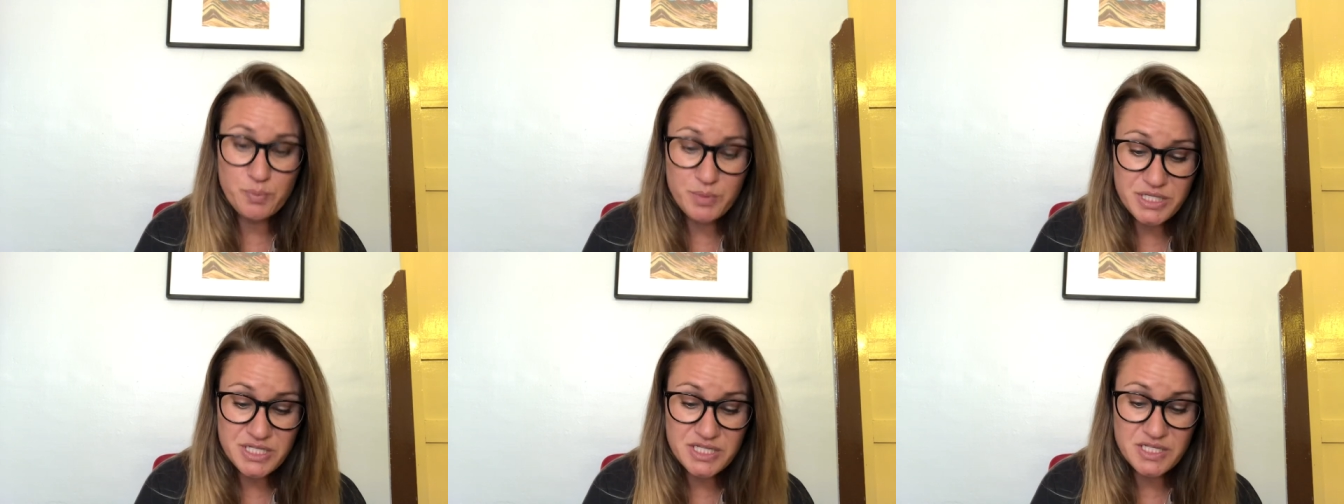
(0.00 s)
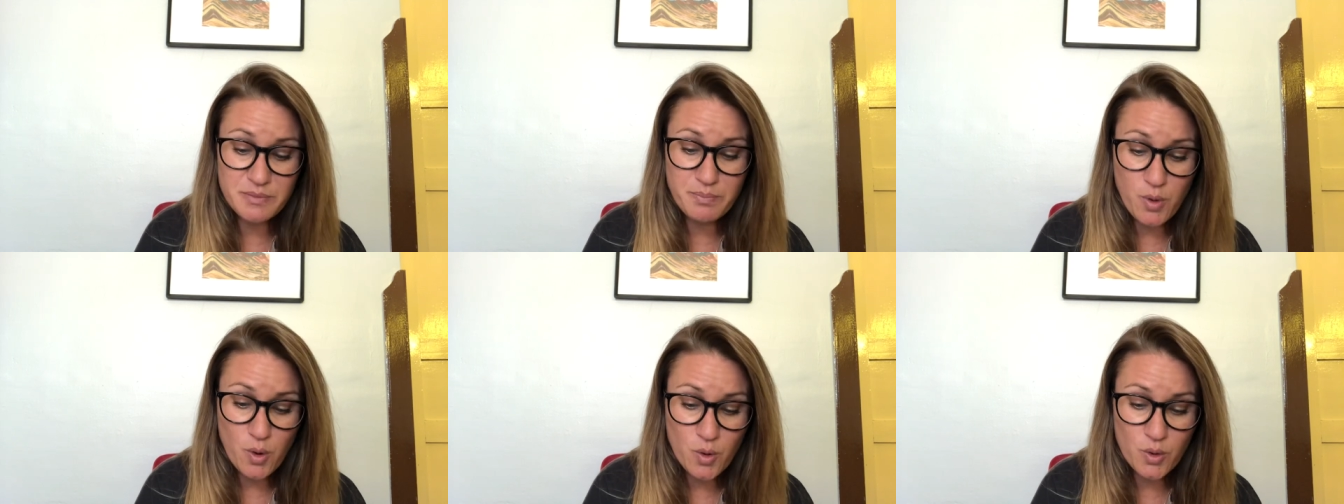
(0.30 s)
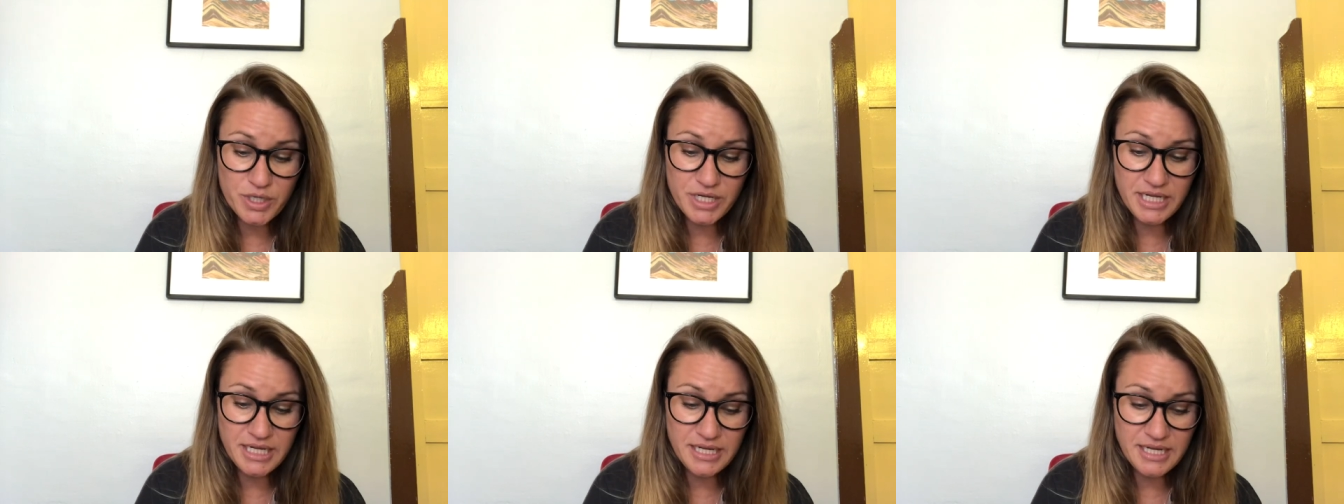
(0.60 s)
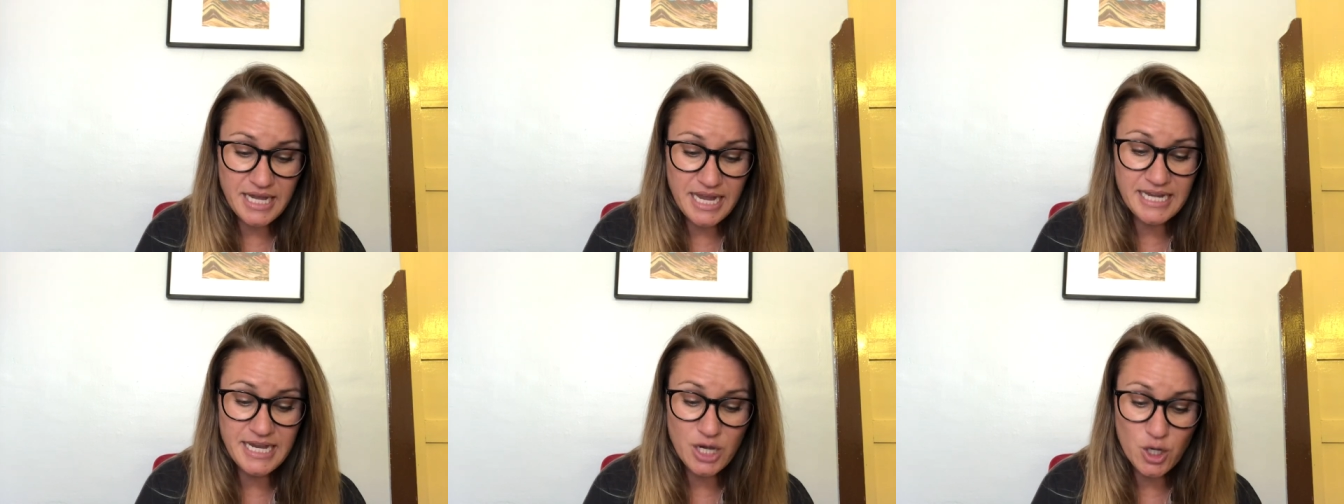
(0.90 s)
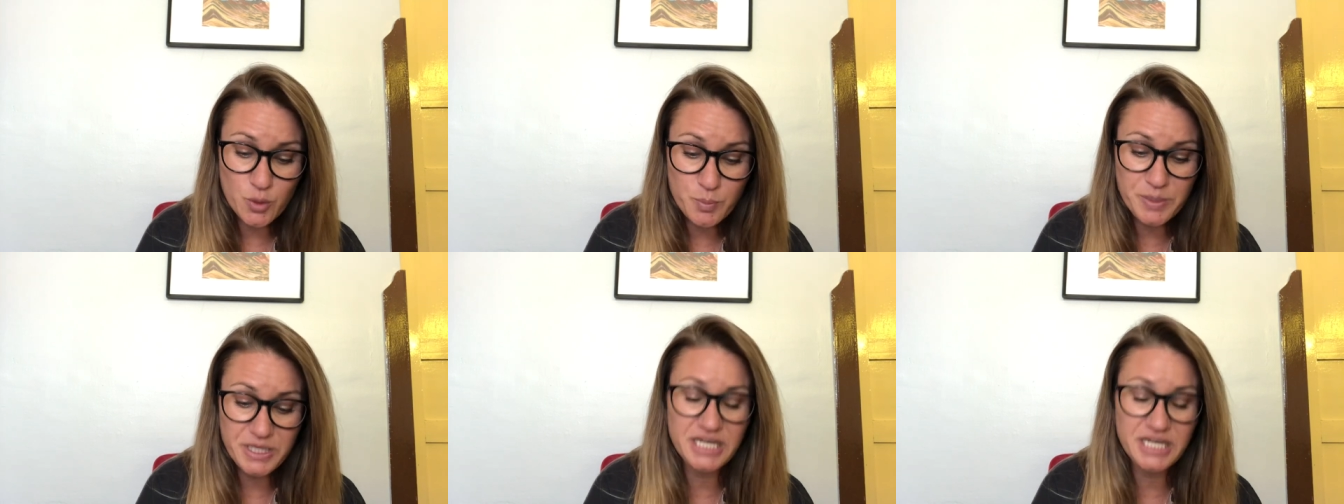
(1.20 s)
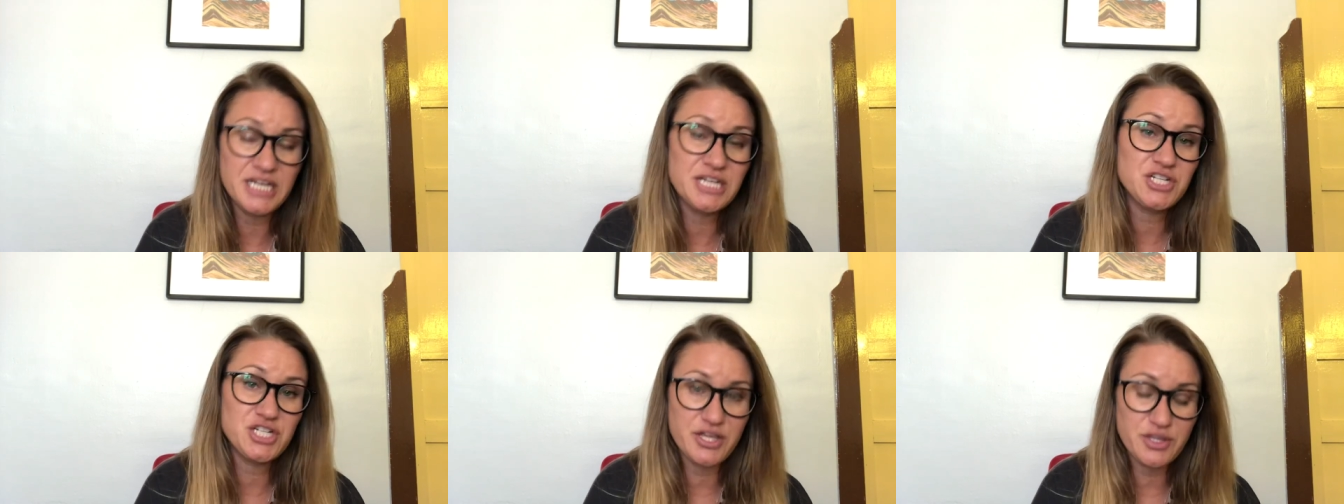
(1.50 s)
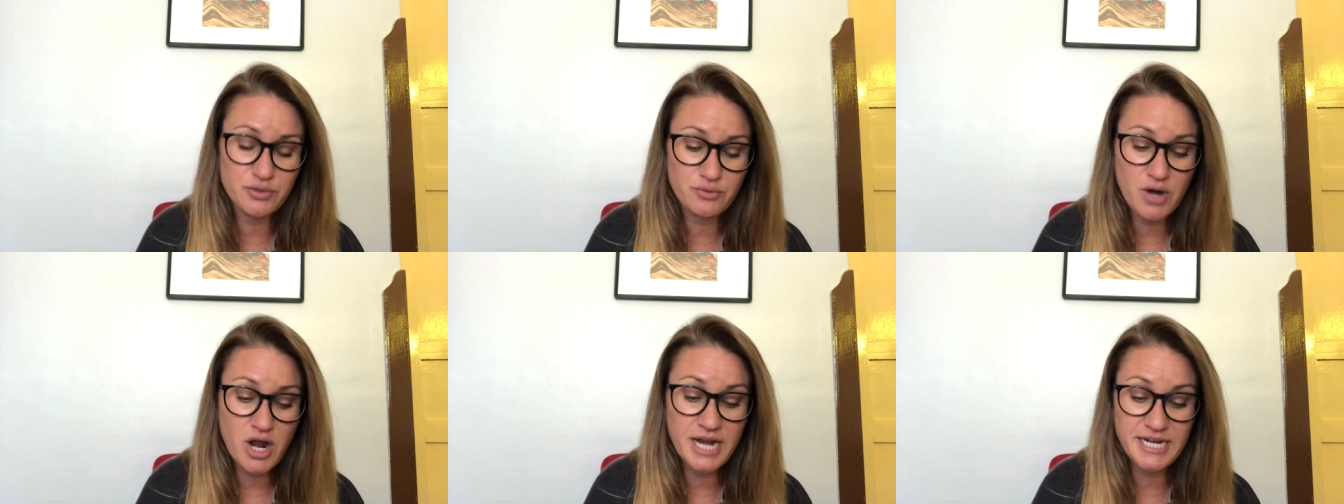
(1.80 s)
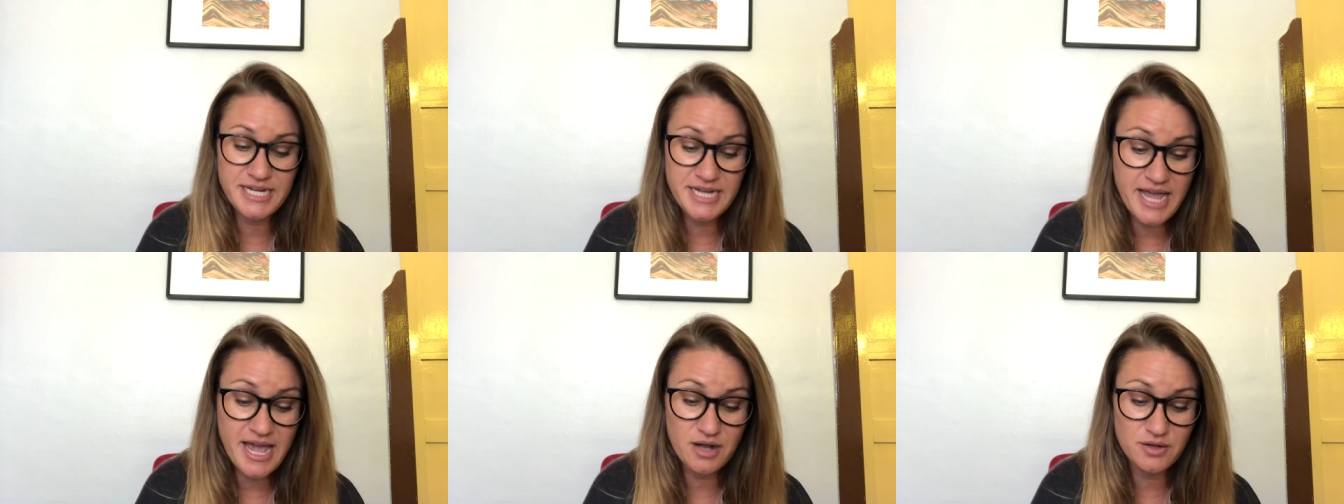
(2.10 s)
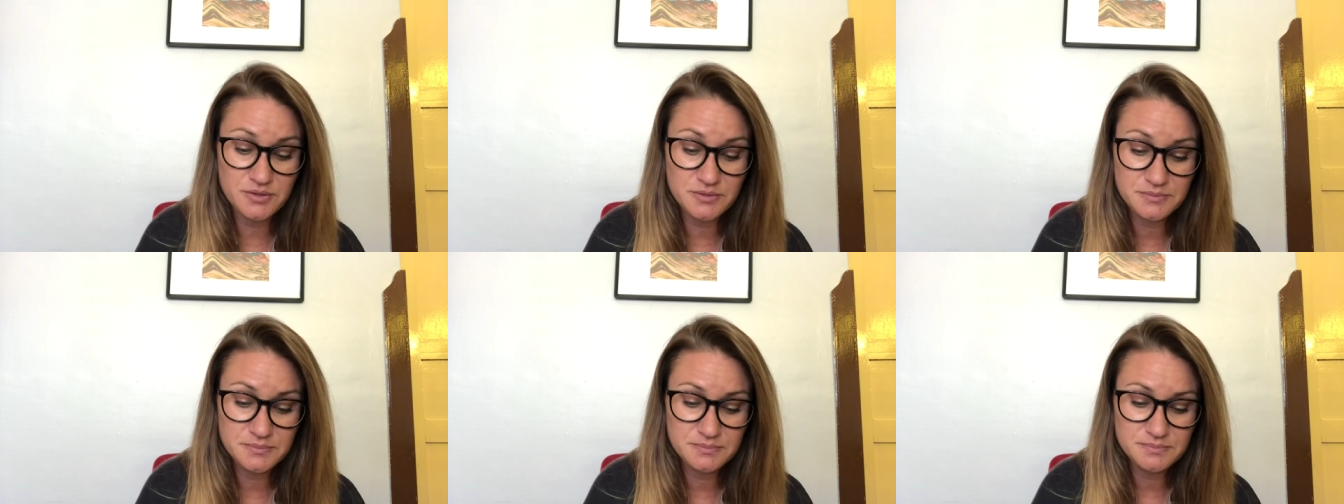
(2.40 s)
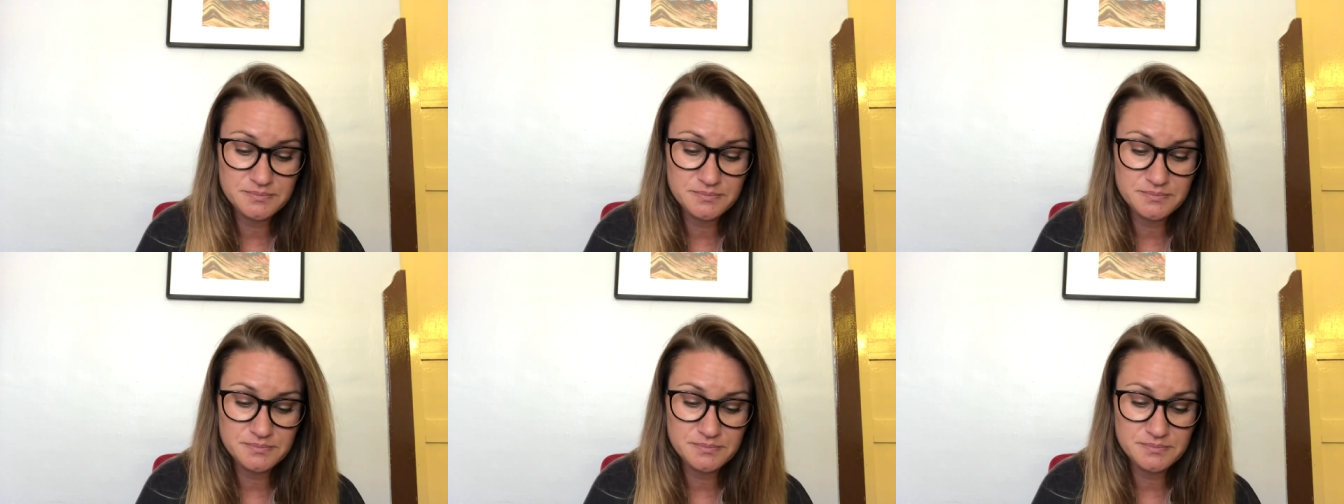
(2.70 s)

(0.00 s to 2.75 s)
be supporting and helping each other right now.